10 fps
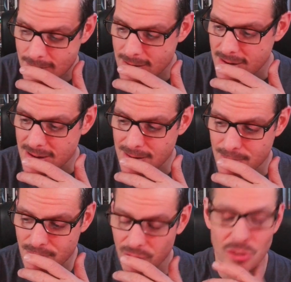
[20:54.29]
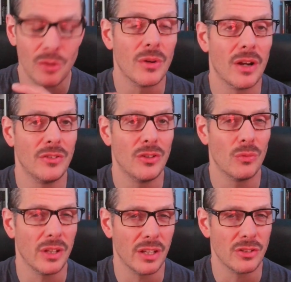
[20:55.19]
um, or don't I uh, don't
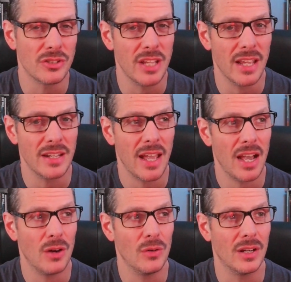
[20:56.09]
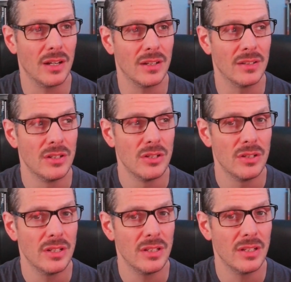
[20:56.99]
really understand how
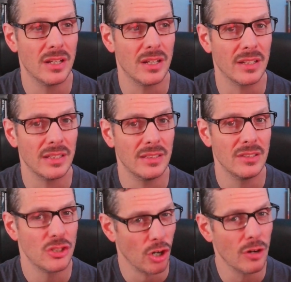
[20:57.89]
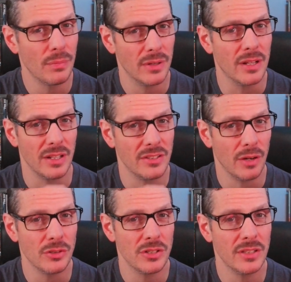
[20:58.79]
uh, uh, sharp and
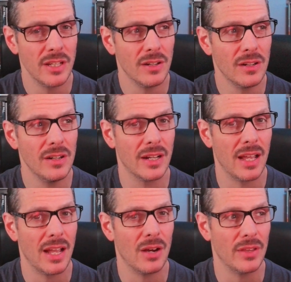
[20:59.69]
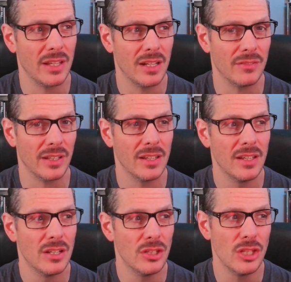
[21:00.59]
intelligent they are, and how they kind of like
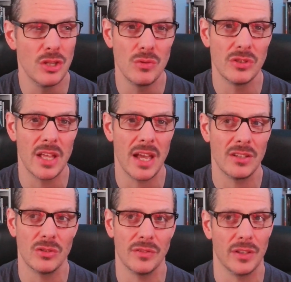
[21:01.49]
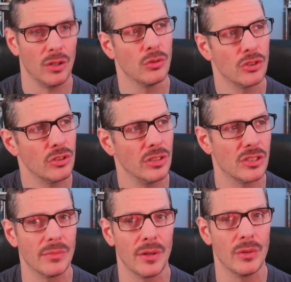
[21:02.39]
use that sort of like, oh, certainly
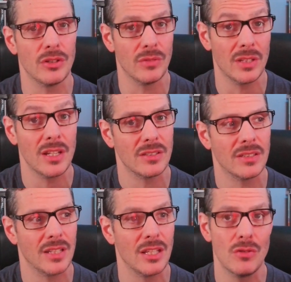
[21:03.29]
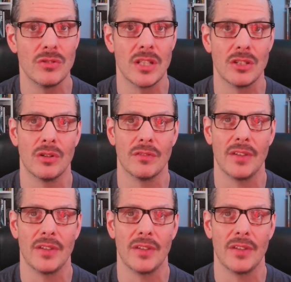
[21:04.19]
somebody wouldn't do this, and they use that sort of